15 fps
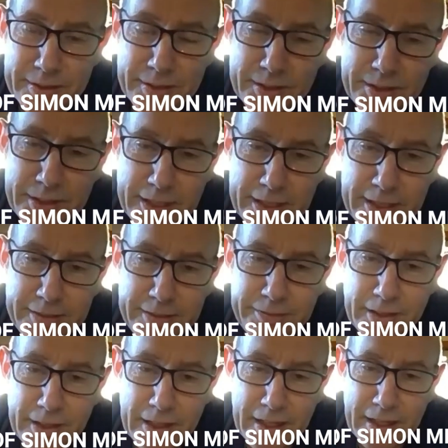Steve.
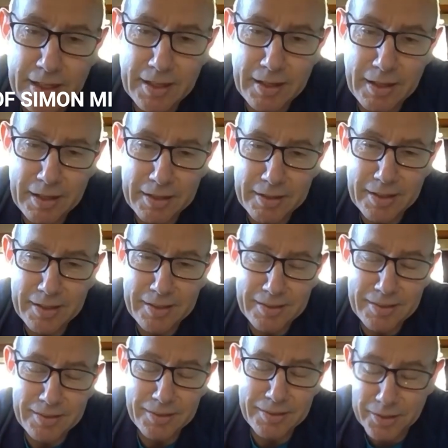
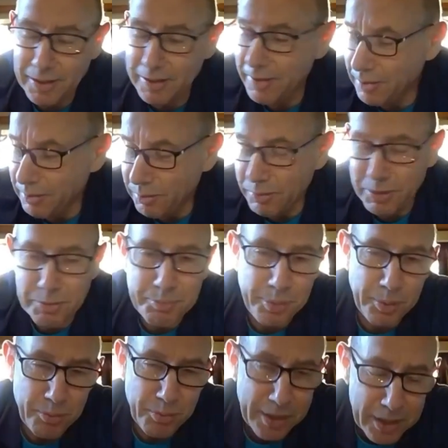Look,
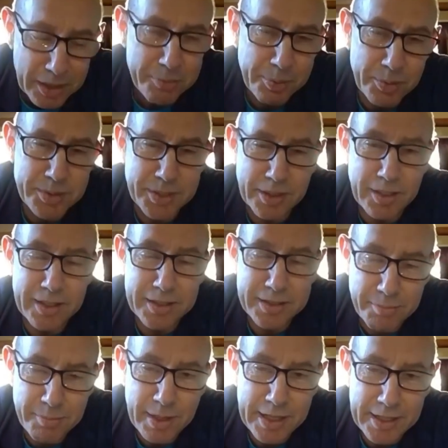one of the points I'd like to
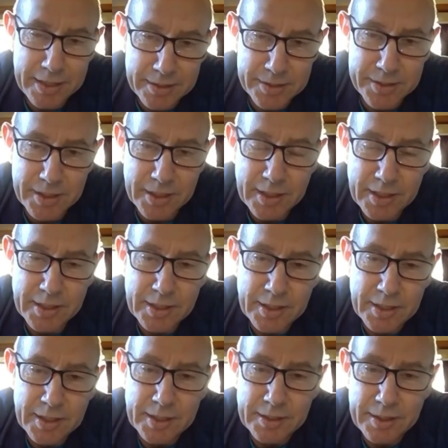make is
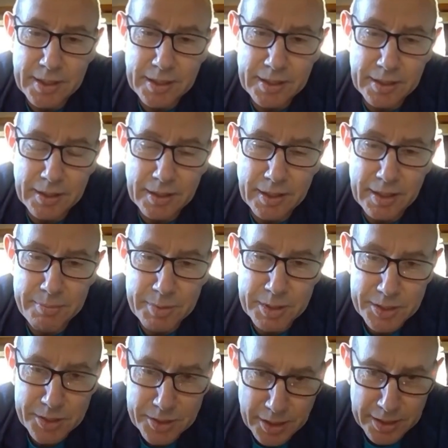that I'm a
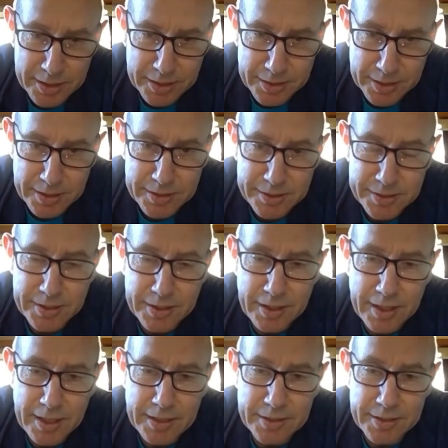scientist,
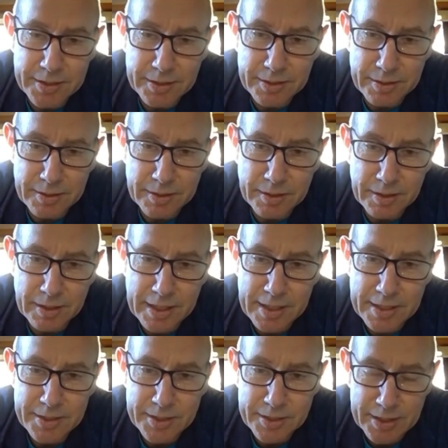and
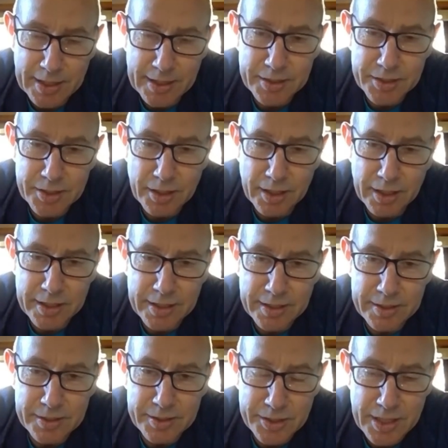as such,
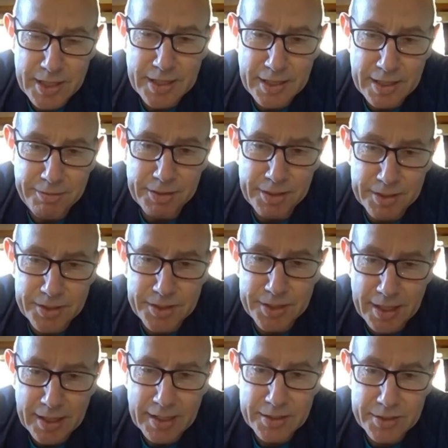I seek evidence
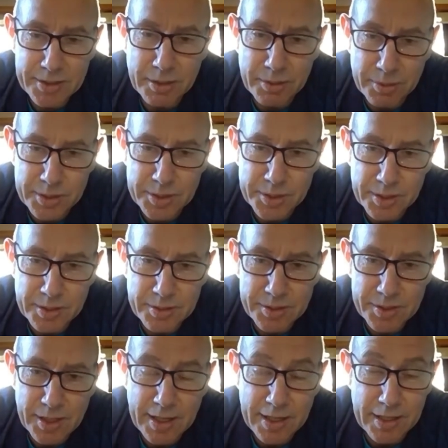to answer
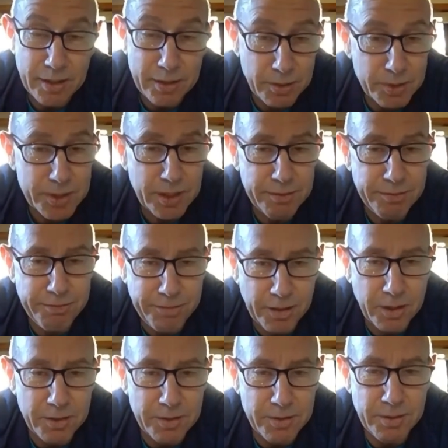questions, and I also
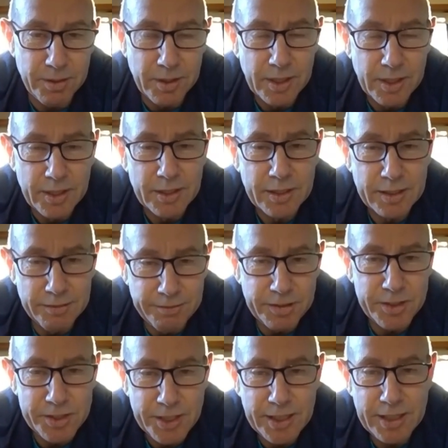follow
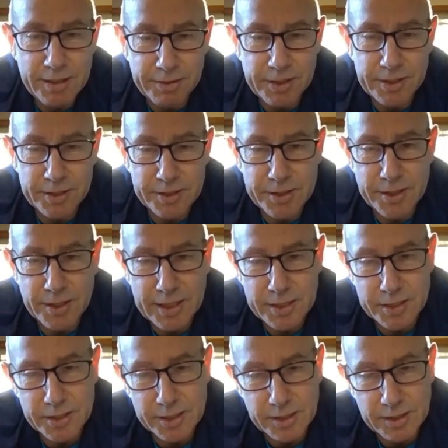convincing evidence
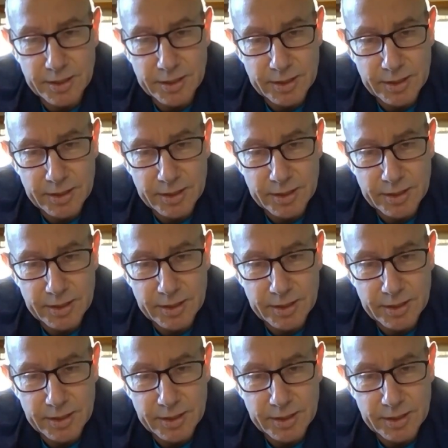that's